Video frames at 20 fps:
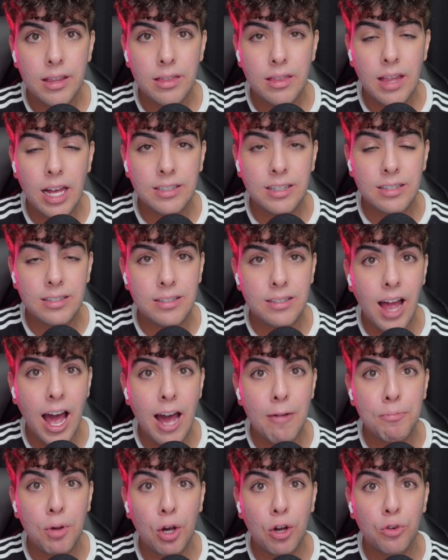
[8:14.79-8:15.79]
That does
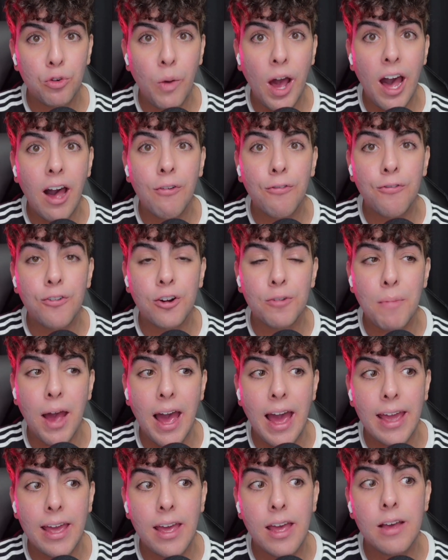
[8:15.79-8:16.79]
not bode well for
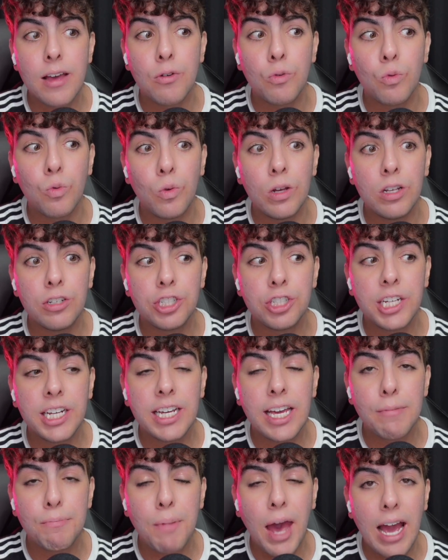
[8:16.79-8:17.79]
my will she
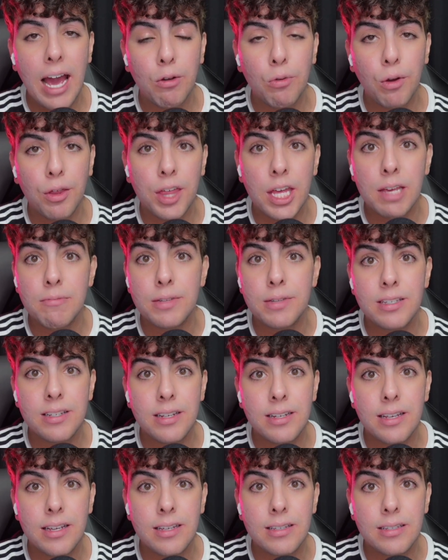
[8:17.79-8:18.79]
get back with him
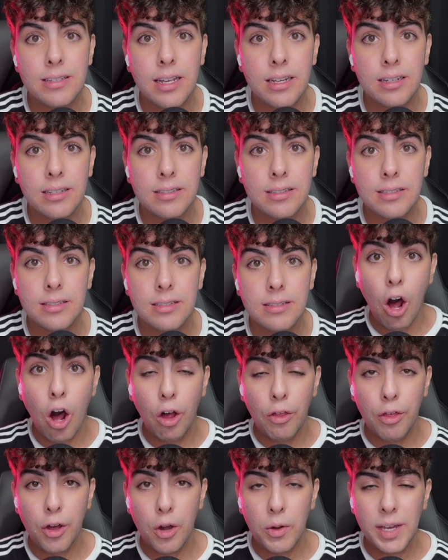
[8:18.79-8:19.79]
statistics.
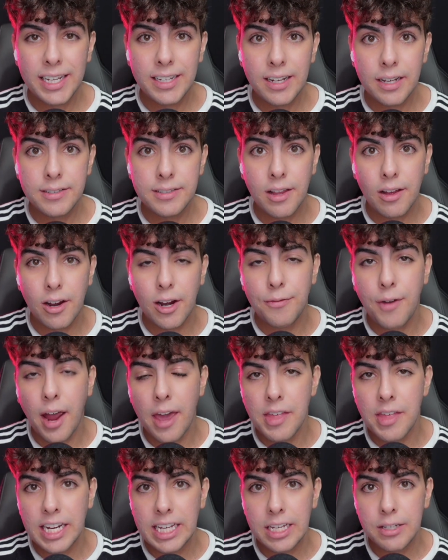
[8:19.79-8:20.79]
Although he does
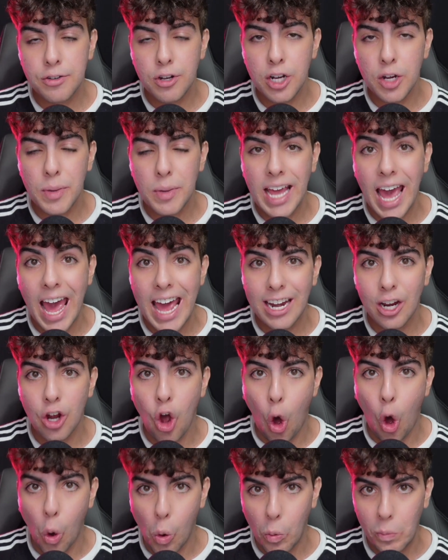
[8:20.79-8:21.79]
clarify that he is going to be heading
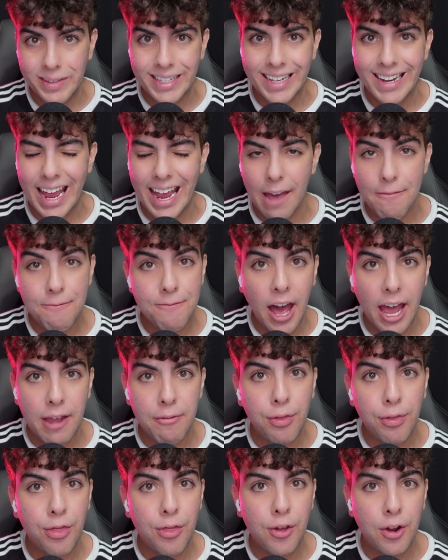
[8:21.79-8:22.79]
home today at
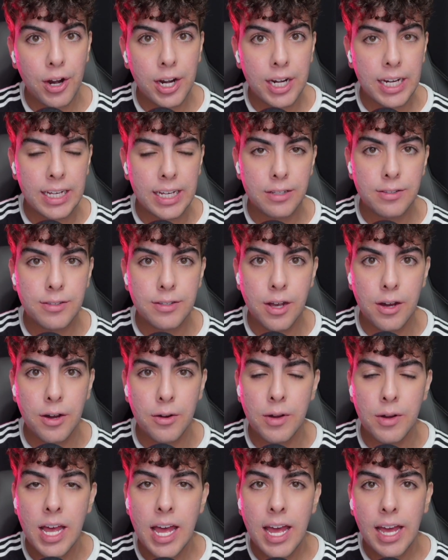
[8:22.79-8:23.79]
5:30,
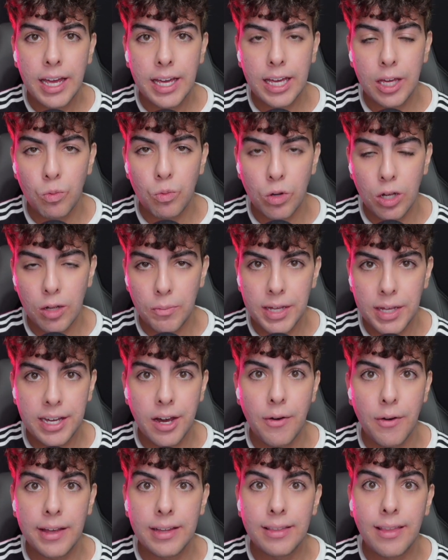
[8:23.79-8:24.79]
so he will be
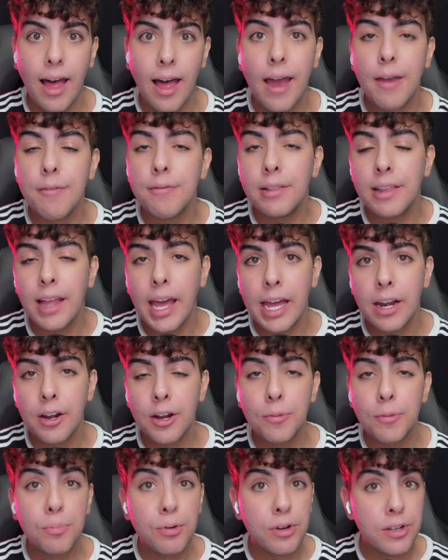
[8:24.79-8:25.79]
going live
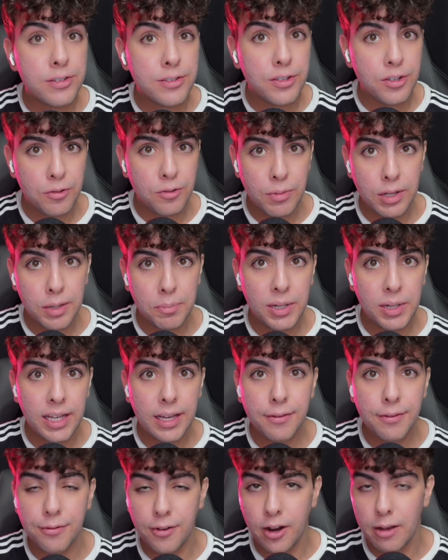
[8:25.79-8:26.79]
later,
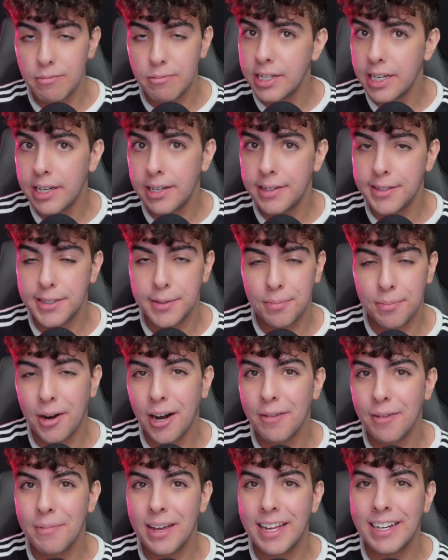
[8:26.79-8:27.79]
presumably from Dee Dee's
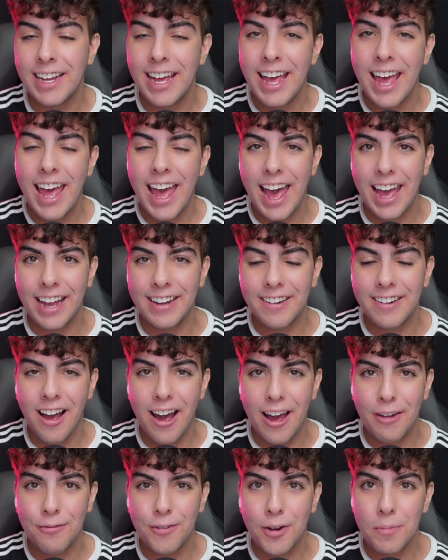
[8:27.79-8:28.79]
apartment and
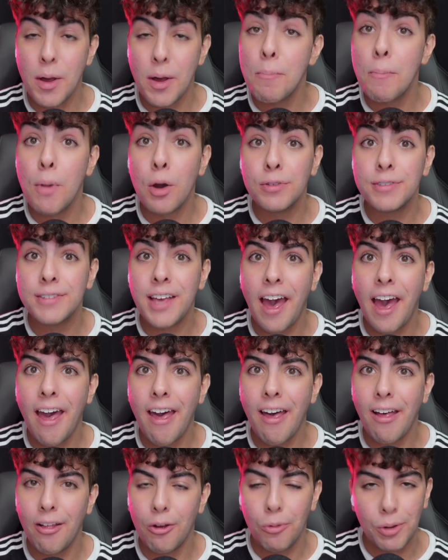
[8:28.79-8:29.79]
not from a
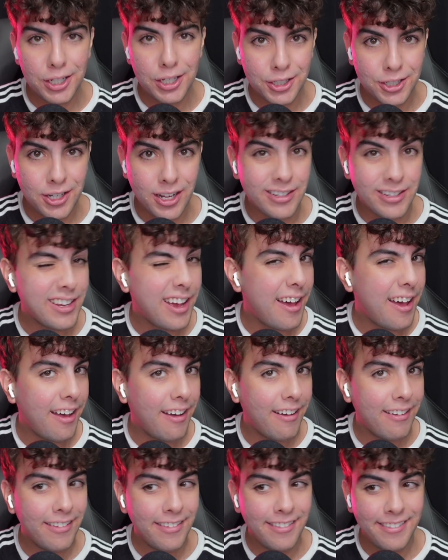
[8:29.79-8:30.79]
motel with
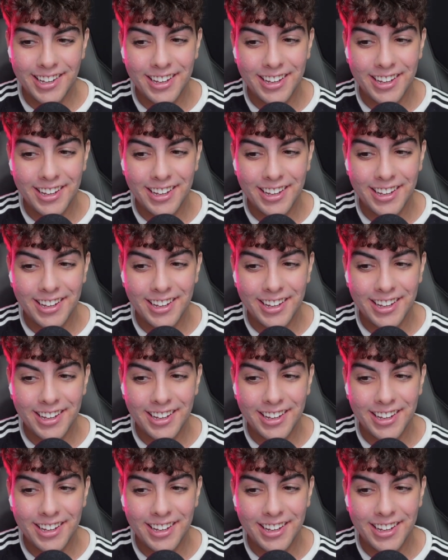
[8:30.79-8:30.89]
Chantal.